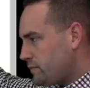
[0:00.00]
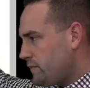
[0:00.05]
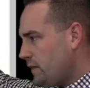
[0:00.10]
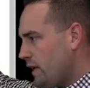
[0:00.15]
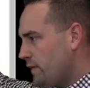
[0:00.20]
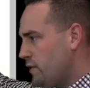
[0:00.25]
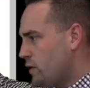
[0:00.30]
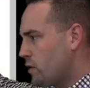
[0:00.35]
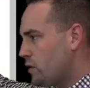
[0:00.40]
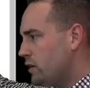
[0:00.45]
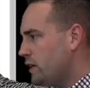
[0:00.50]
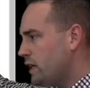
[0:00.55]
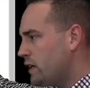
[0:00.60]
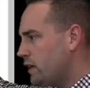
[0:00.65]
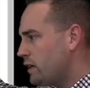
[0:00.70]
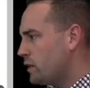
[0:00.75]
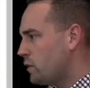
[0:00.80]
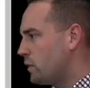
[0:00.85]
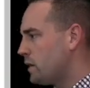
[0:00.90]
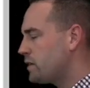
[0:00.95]
If you click
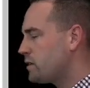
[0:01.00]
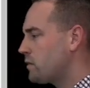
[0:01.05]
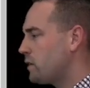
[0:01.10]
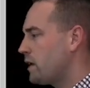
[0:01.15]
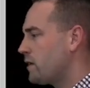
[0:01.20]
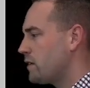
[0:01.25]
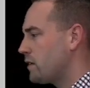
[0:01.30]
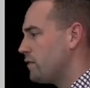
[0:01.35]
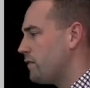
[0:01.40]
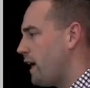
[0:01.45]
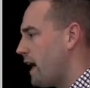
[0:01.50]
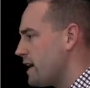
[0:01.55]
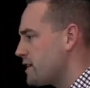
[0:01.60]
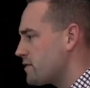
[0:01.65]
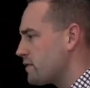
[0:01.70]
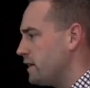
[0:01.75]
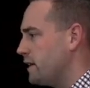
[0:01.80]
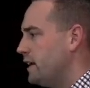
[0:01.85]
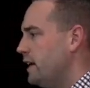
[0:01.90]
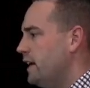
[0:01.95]
on the winter weather
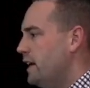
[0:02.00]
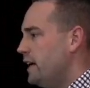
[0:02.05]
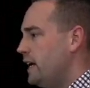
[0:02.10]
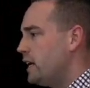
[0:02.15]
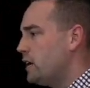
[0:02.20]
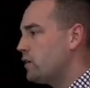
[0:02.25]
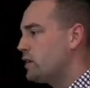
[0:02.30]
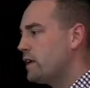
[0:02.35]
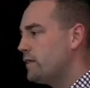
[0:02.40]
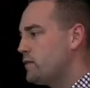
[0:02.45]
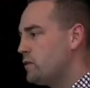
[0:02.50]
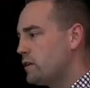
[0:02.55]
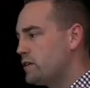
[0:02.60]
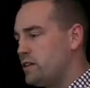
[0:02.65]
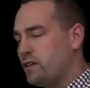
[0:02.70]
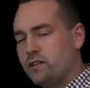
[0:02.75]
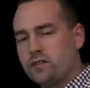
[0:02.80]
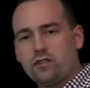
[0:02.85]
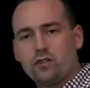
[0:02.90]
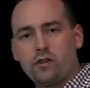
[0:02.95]
advisory, it'll give you a
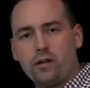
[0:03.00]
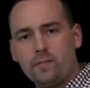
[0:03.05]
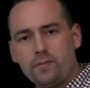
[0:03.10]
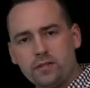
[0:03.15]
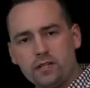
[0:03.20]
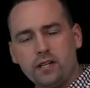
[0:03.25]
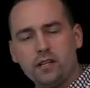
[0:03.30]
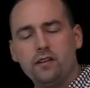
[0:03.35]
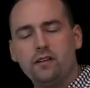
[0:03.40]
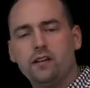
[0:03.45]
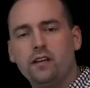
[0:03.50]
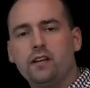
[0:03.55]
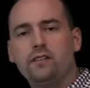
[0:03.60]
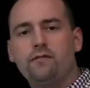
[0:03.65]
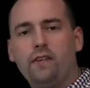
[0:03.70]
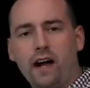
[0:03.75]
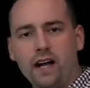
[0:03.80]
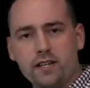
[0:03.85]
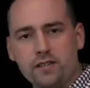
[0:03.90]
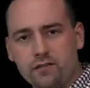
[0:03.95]
description of the
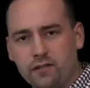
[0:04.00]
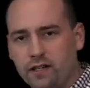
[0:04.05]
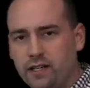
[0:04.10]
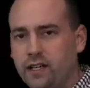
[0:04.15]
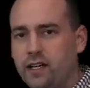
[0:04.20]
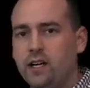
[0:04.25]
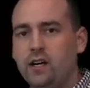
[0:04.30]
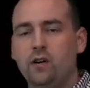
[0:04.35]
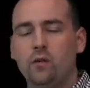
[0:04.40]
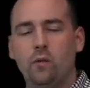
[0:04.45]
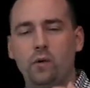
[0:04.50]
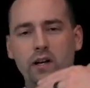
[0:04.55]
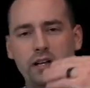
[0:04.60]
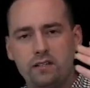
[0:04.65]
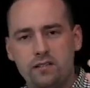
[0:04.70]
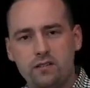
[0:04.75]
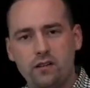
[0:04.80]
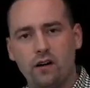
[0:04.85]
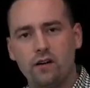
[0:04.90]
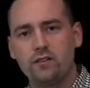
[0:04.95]
advisory, when
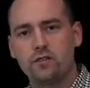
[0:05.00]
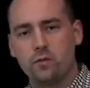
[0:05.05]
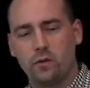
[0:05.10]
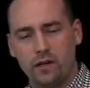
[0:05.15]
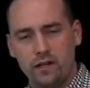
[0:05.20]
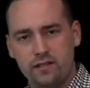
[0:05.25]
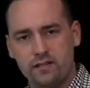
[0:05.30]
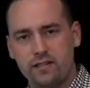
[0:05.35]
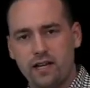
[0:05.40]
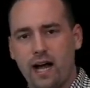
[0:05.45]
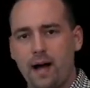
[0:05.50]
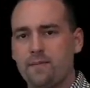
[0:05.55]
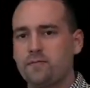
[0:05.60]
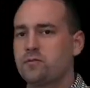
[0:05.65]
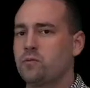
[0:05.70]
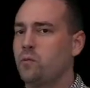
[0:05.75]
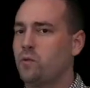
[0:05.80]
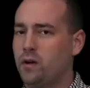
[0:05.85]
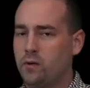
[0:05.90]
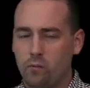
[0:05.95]
it starts, when it
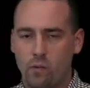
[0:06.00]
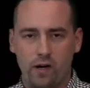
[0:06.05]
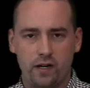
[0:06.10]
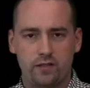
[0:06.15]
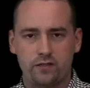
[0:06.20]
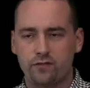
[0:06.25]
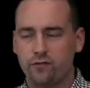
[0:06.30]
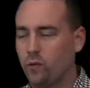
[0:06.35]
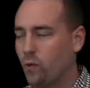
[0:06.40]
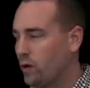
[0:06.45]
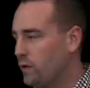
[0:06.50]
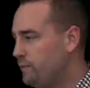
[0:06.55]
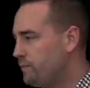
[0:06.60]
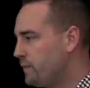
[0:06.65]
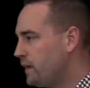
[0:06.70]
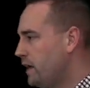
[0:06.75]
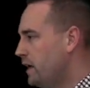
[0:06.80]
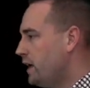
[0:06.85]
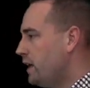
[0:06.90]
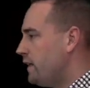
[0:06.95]
stops, and what it's for.
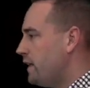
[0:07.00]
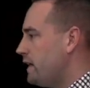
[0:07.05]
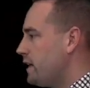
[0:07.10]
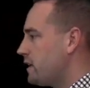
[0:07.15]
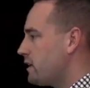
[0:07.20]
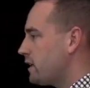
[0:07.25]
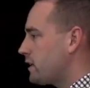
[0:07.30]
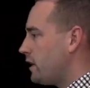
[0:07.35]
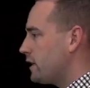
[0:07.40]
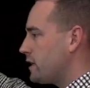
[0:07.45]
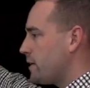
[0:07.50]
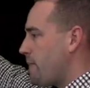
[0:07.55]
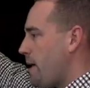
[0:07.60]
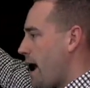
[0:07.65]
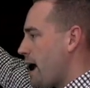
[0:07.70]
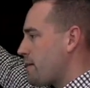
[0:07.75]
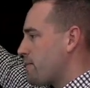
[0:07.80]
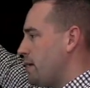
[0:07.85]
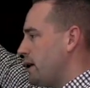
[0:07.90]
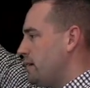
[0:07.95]
Then you click on the
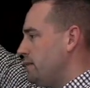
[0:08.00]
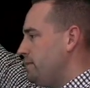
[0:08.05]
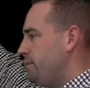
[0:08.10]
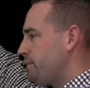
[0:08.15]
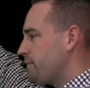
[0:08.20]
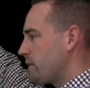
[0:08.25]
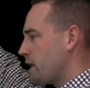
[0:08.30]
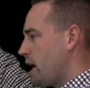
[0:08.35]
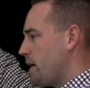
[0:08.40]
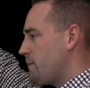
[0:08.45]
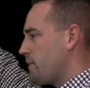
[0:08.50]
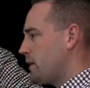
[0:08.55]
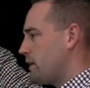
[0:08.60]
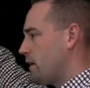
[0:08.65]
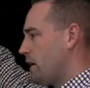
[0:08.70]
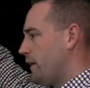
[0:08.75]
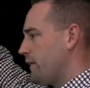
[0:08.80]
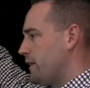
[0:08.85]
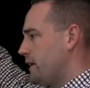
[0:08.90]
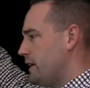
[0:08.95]
back button up
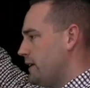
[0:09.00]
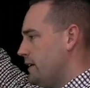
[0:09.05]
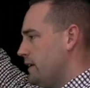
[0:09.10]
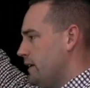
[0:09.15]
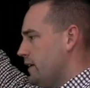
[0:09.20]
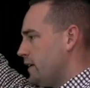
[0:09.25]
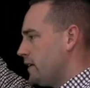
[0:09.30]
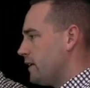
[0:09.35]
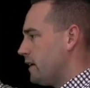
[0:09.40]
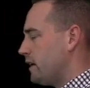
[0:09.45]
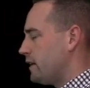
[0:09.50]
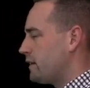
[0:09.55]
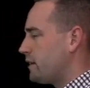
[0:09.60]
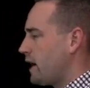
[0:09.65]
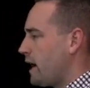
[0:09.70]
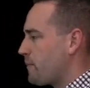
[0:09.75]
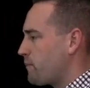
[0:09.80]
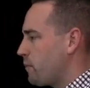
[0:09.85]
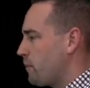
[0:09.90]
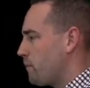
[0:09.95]
here on the
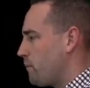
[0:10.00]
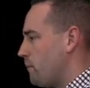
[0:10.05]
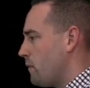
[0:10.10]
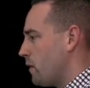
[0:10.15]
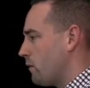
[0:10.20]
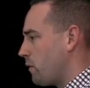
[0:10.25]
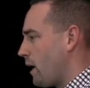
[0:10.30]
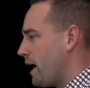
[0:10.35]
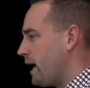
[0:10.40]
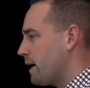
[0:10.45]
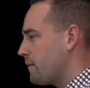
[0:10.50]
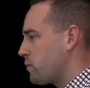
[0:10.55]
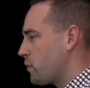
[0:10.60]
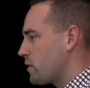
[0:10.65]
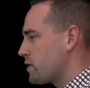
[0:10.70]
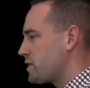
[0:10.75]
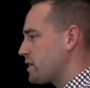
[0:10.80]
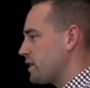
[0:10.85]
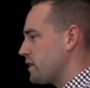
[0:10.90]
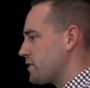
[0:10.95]
top right-hand
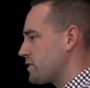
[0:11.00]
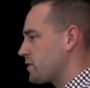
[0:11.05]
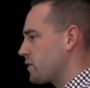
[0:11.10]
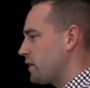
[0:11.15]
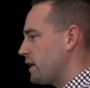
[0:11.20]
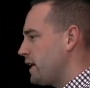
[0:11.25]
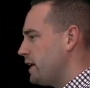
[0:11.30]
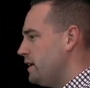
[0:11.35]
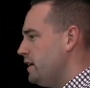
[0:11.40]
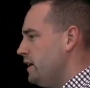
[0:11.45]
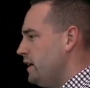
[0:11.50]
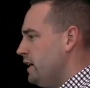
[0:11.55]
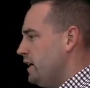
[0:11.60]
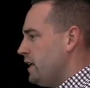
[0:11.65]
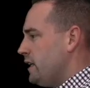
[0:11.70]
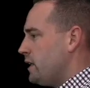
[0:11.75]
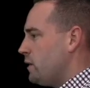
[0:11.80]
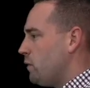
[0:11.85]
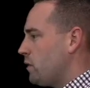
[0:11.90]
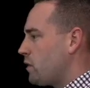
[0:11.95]
portion of the screen.
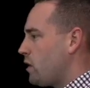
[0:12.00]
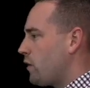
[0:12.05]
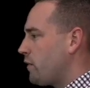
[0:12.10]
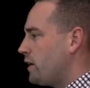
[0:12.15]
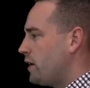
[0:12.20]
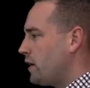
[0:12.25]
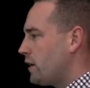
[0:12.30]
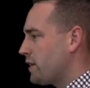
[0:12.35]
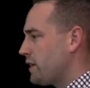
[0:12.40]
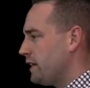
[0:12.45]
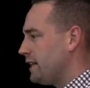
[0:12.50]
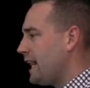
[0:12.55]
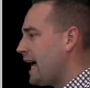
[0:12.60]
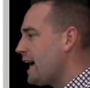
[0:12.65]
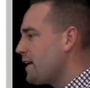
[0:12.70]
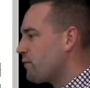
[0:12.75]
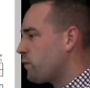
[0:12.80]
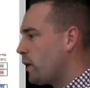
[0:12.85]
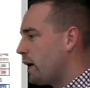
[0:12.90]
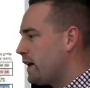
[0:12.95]
Then we'll go over here to the
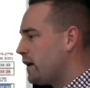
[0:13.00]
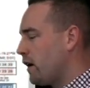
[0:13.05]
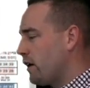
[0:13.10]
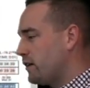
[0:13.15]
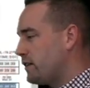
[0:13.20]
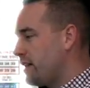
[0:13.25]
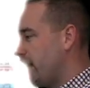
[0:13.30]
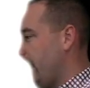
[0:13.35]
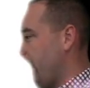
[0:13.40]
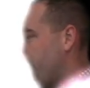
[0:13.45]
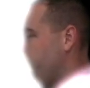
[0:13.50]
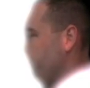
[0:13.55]
live radar tab.